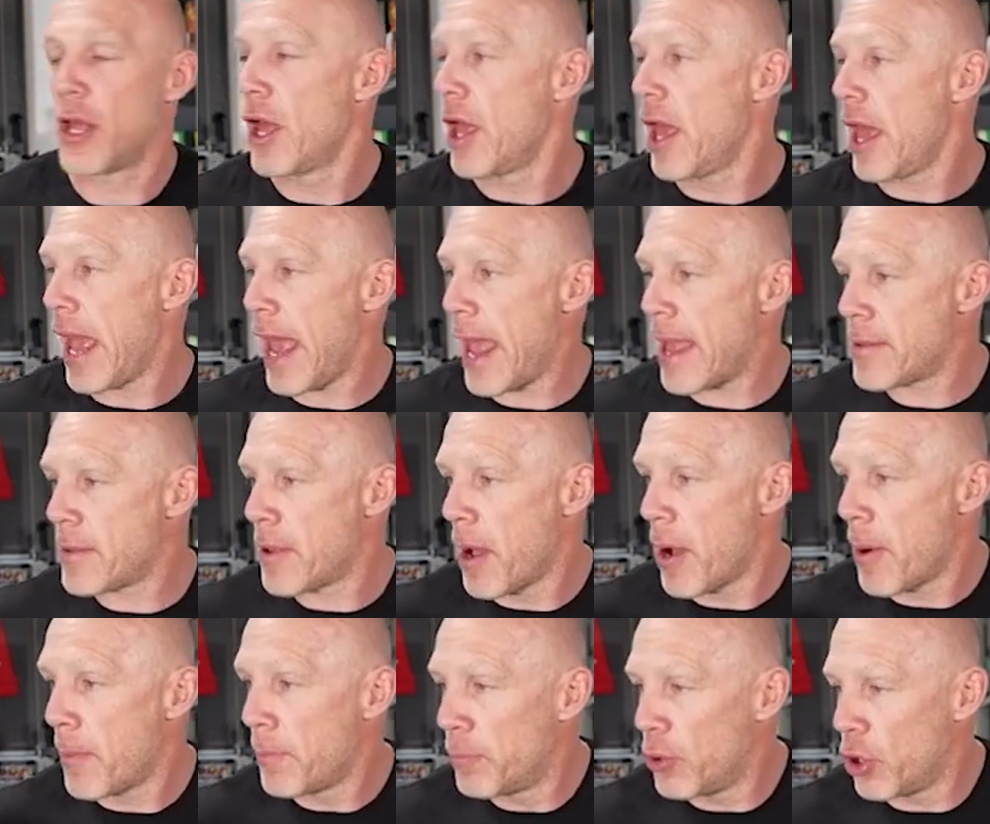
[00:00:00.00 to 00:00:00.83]
and
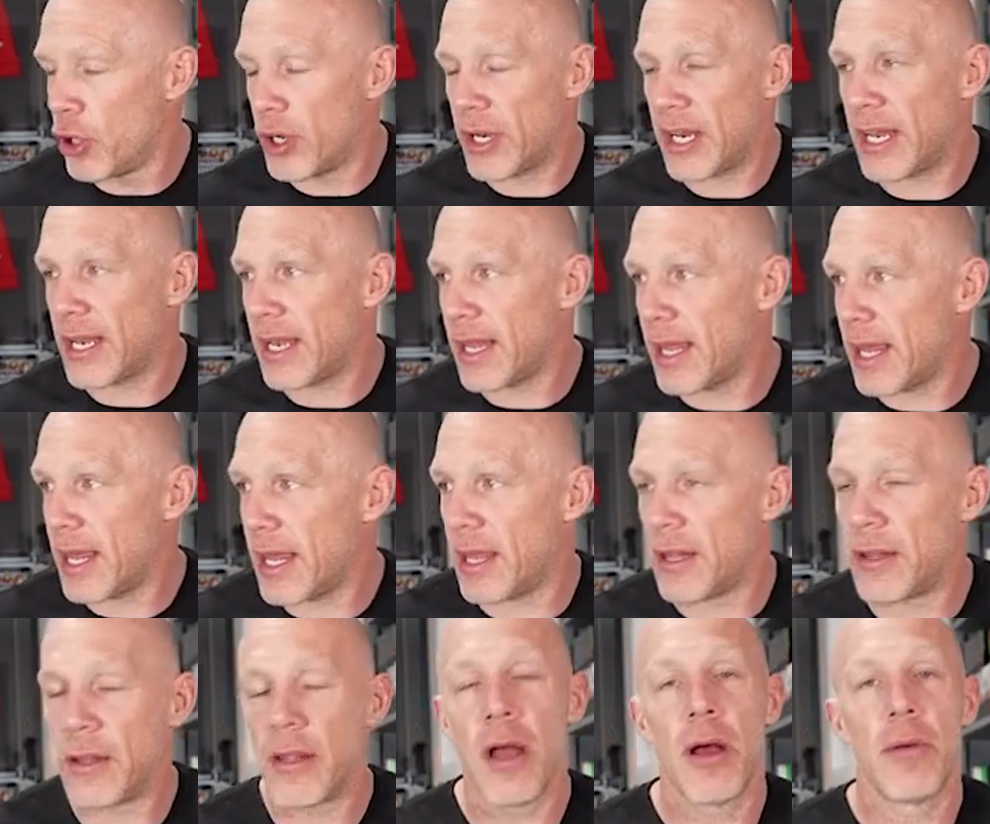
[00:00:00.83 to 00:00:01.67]
put it
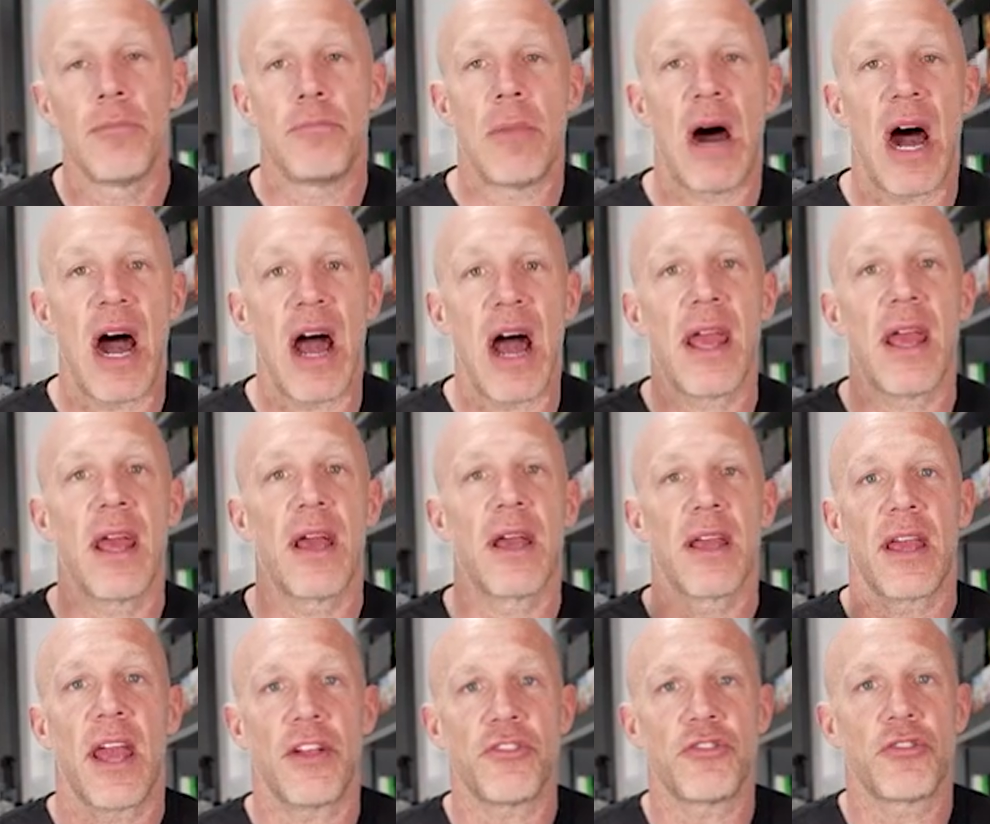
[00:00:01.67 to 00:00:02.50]
in my
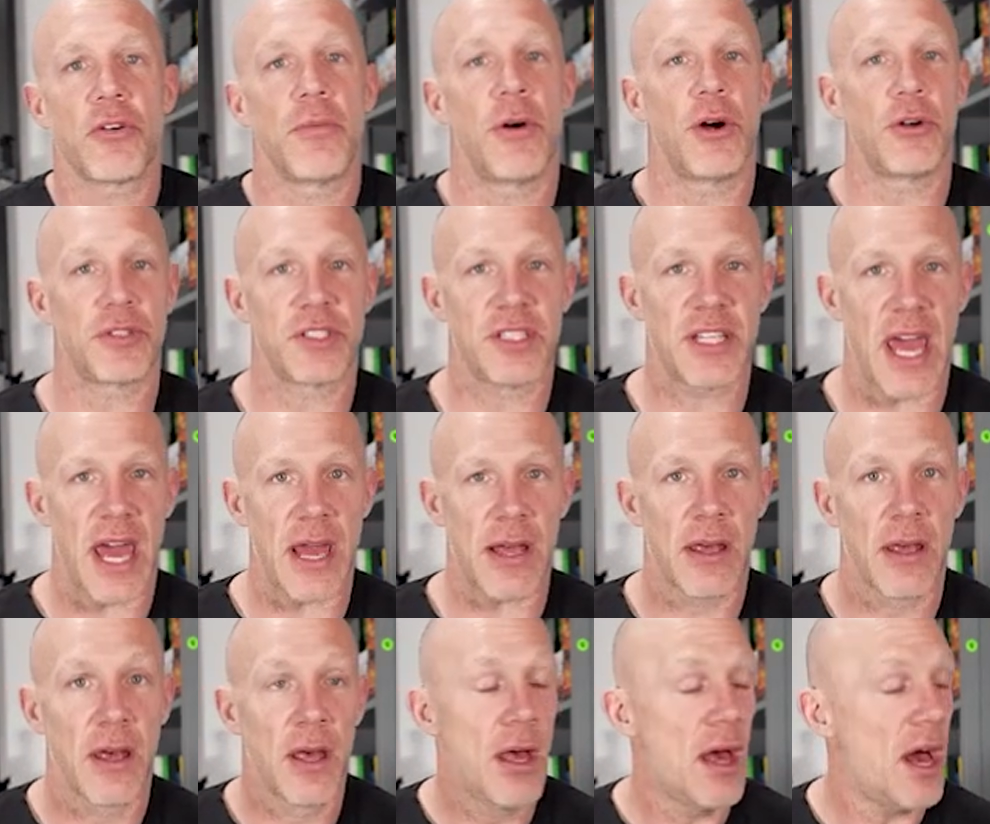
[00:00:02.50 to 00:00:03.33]
Ketramose deck.
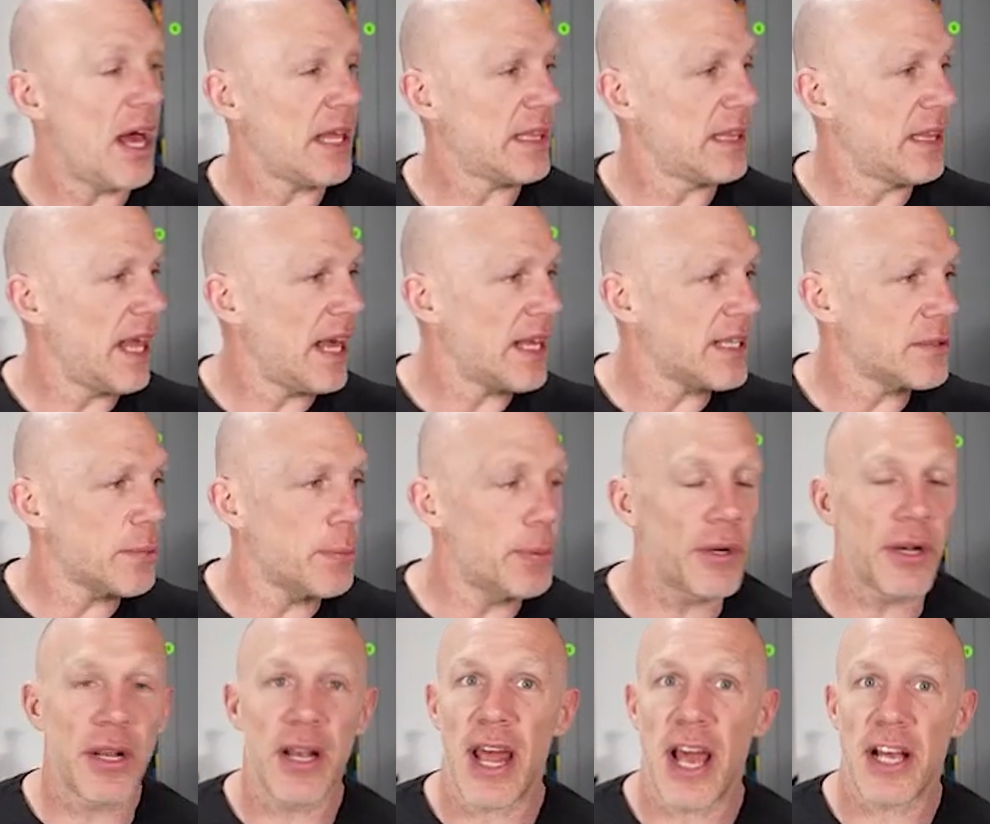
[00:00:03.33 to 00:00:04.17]
I'd like to put
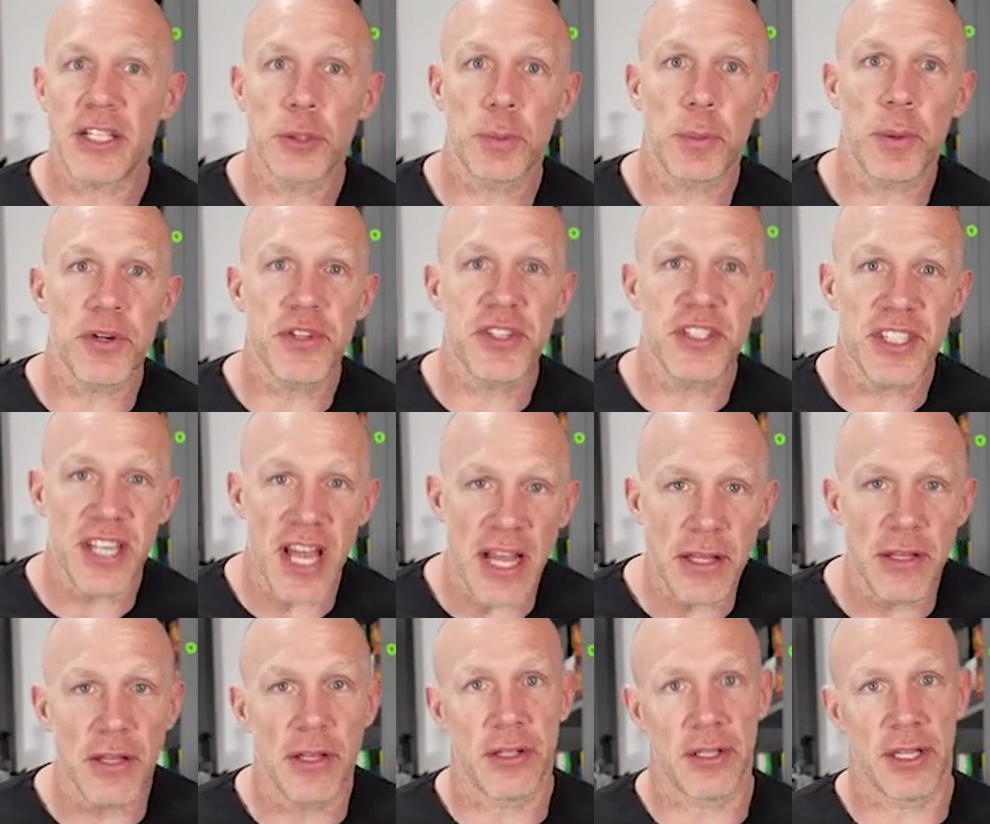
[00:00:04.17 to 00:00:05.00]
an Esper
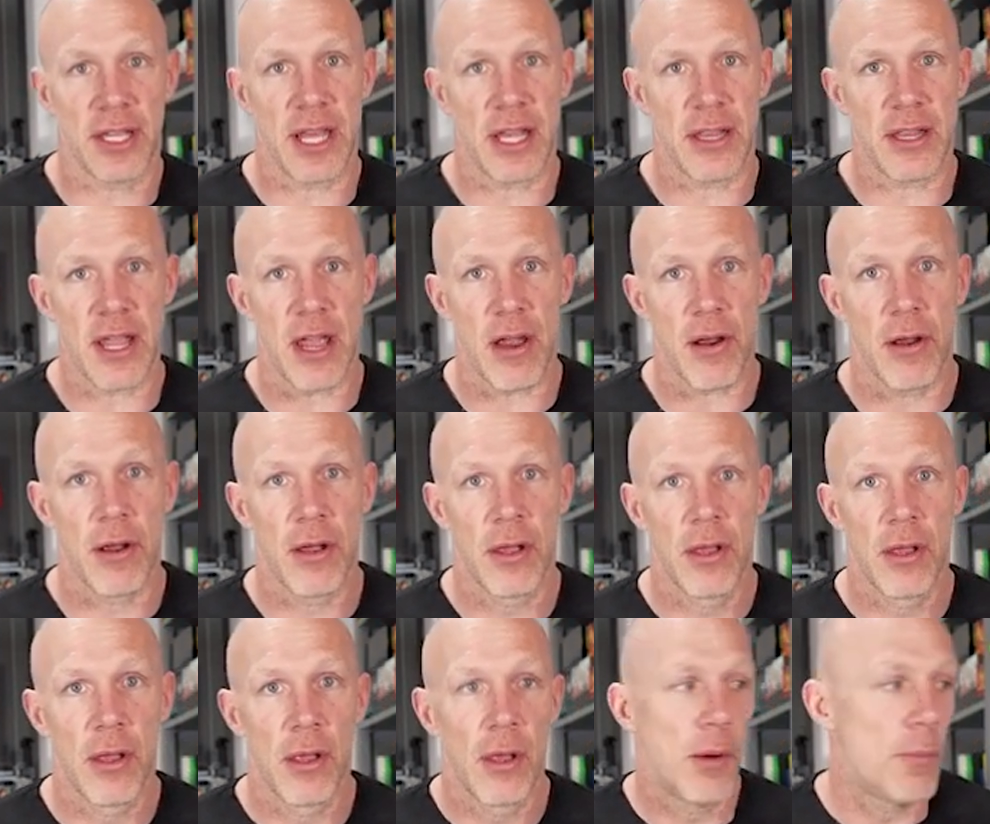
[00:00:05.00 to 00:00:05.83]
Sentinel in there.
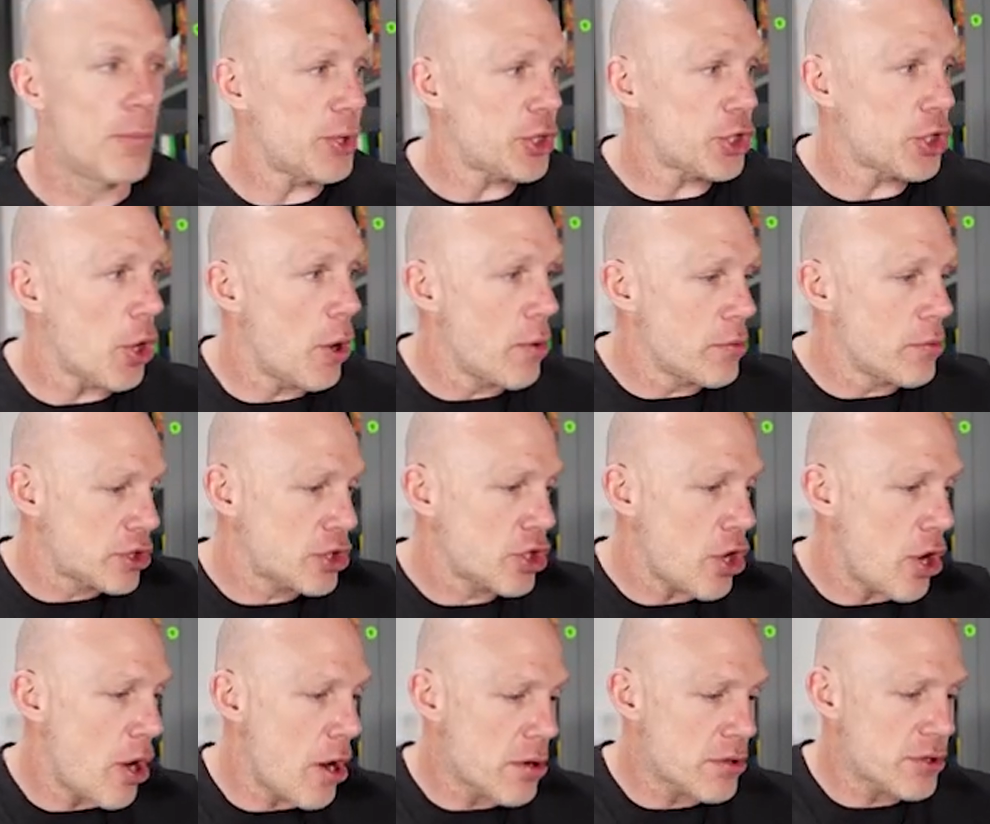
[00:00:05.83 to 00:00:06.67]
But those
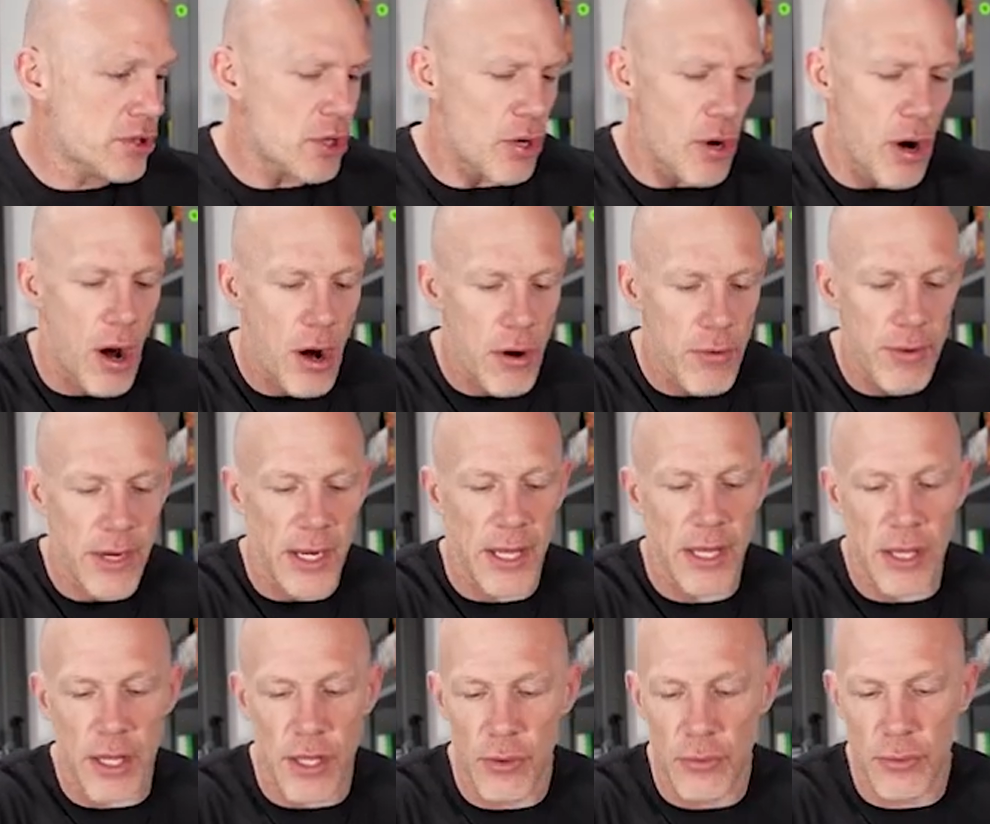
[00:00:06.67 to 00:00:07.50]
cards are already
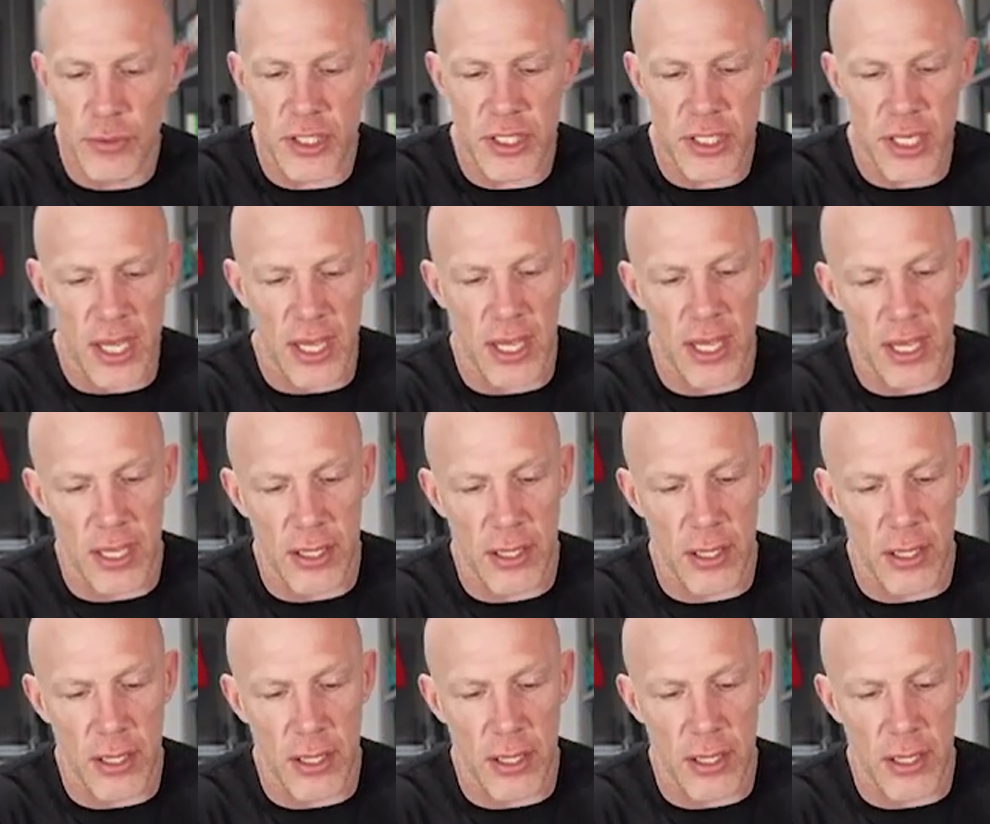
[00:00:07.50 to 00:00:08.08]
used in